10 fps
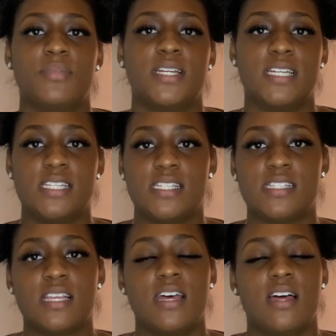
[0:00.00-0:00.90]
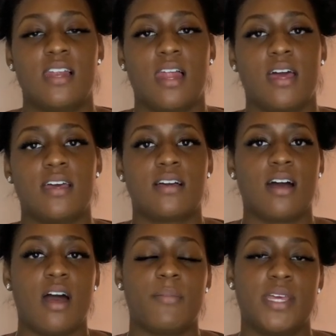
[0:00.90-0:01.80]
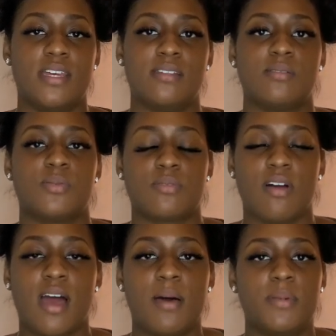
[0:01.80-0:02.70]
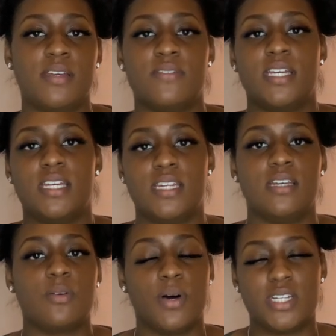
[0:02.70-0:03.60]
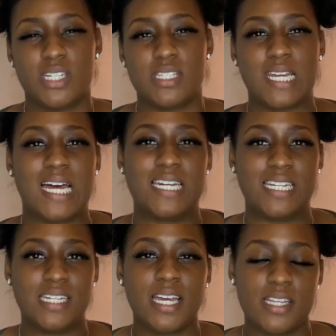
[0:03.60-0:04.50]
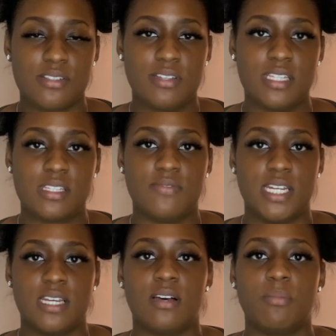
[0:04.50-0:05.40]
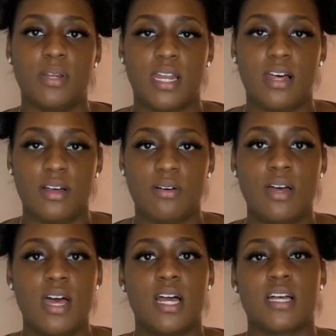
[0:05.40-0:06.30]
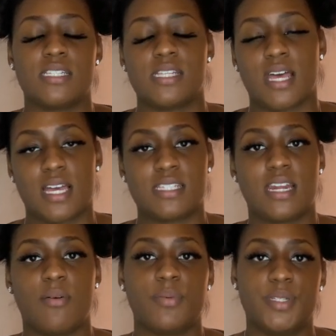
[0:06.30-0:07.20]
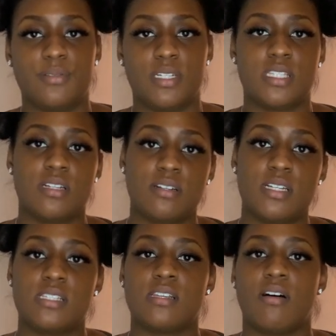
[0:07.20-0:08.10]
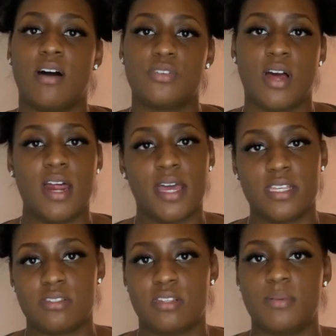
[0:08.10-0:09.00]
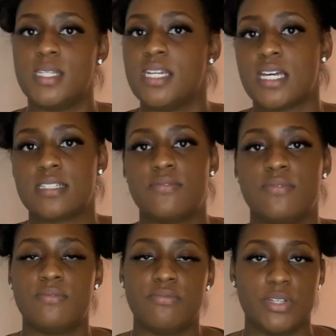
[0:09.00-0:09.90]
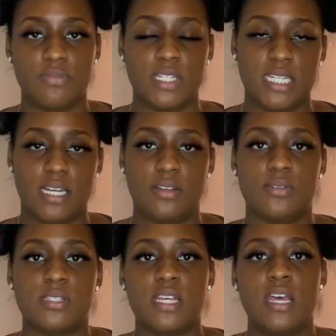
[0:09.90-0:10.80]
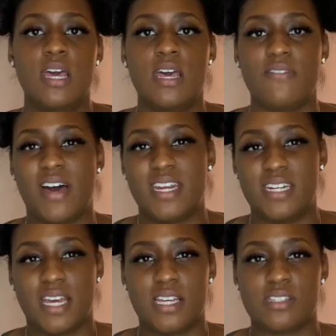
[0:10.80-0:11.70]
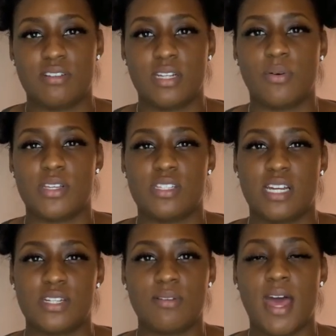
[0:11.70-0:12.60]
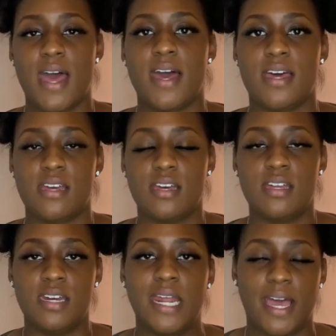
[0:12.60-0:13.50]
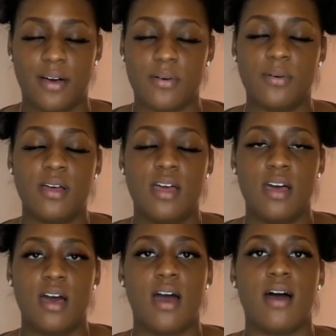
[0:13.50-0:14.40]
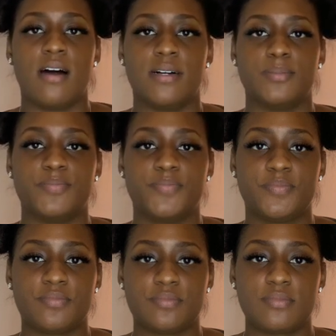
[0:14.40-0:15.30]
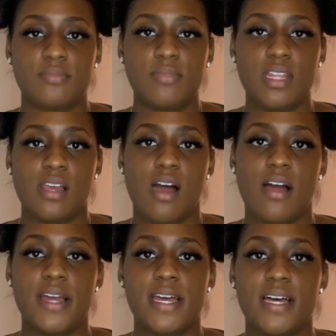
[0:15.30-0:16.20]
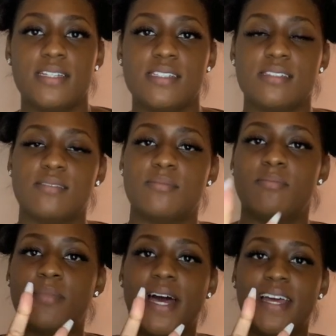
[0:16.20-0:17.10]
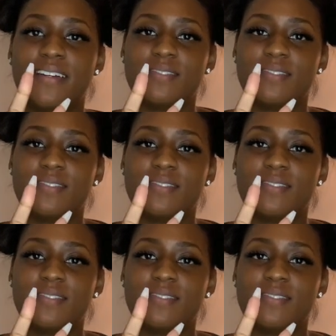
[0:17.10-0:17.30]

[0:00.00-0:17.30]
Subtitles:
Please like, comment, and subscribe. Leave any questions that I didn't answer in this video below, because like I said, I will be doing a series, so I'll try and answer them in the next few videos if I didn't answer any questions that you had now. All right, guys, bye.